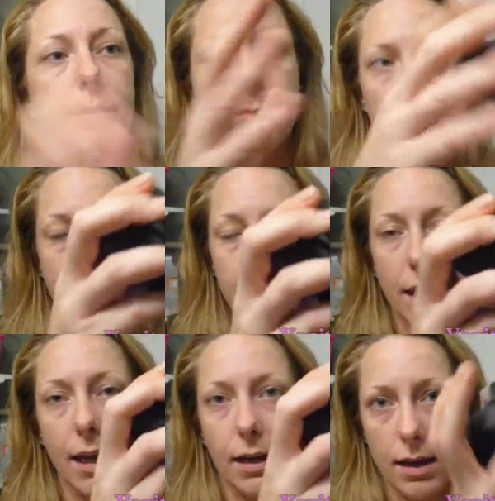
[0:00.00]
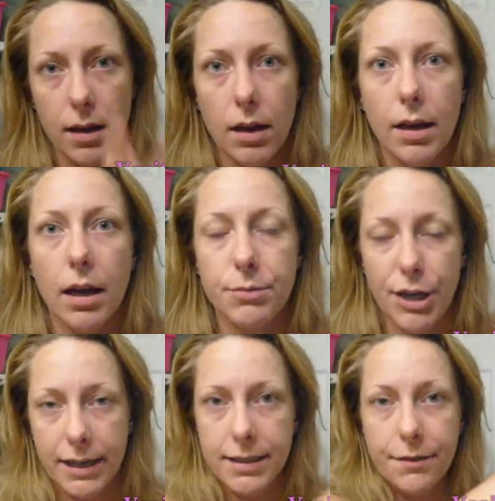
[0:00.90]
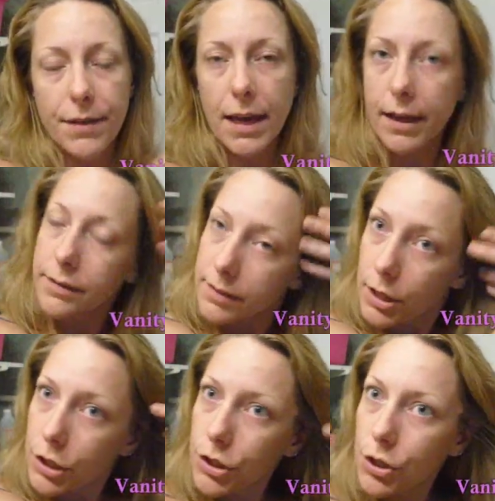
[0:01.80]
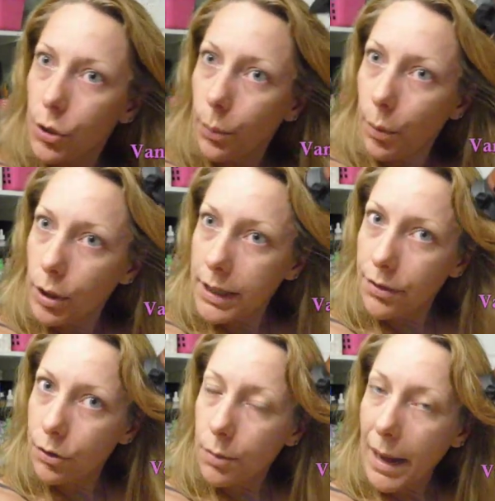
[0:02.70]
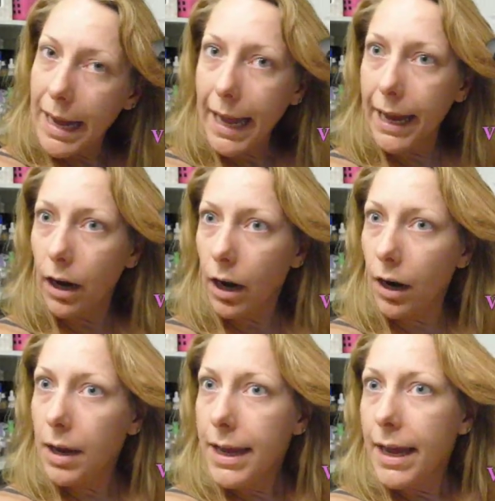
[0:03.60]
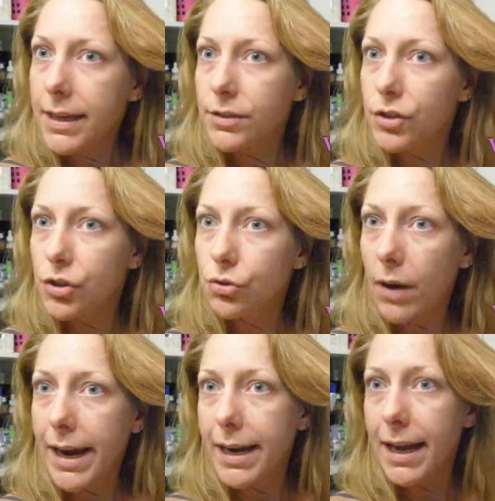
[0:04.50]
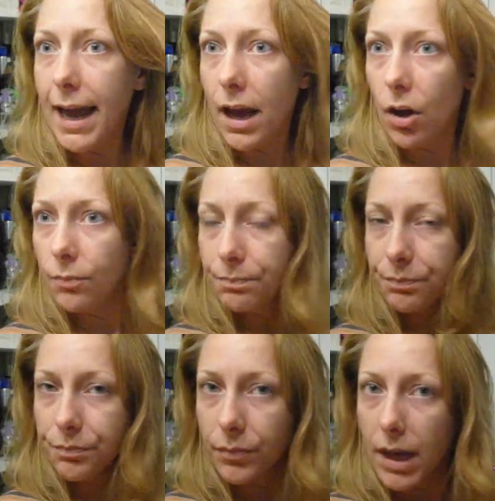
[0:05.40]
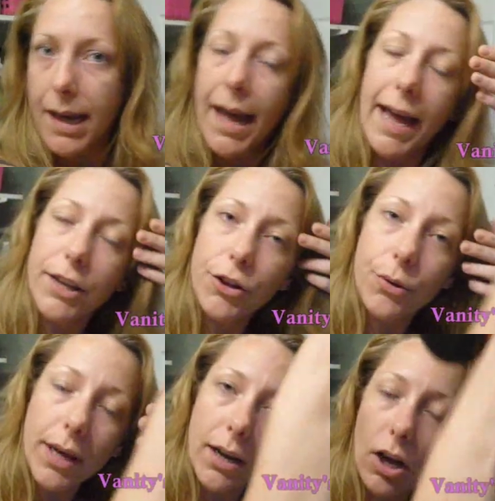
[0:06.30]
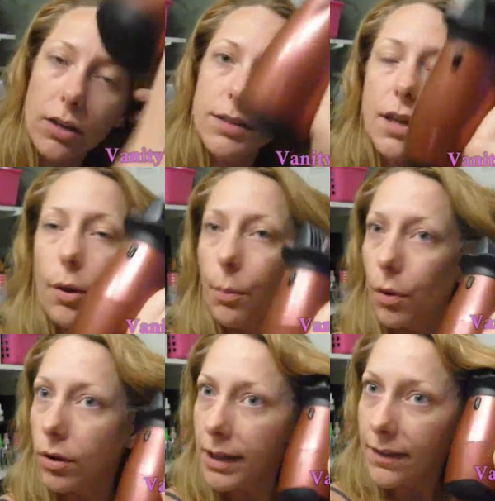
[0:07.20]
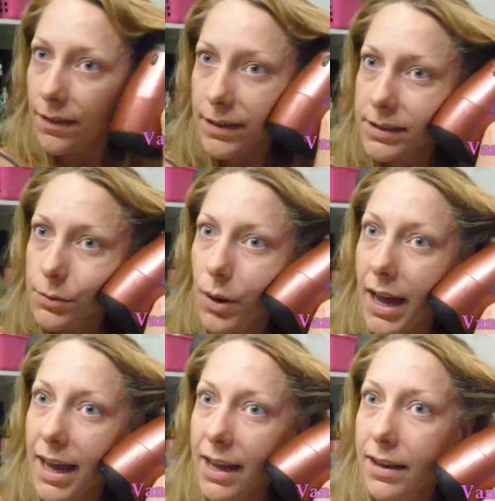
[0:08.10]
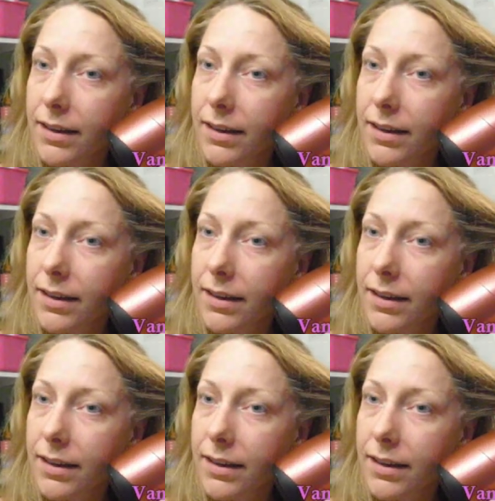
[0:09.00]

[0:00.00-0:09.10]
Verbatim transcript: my main objective is to pull it through my hair and straighten it out. And you can also pull it this way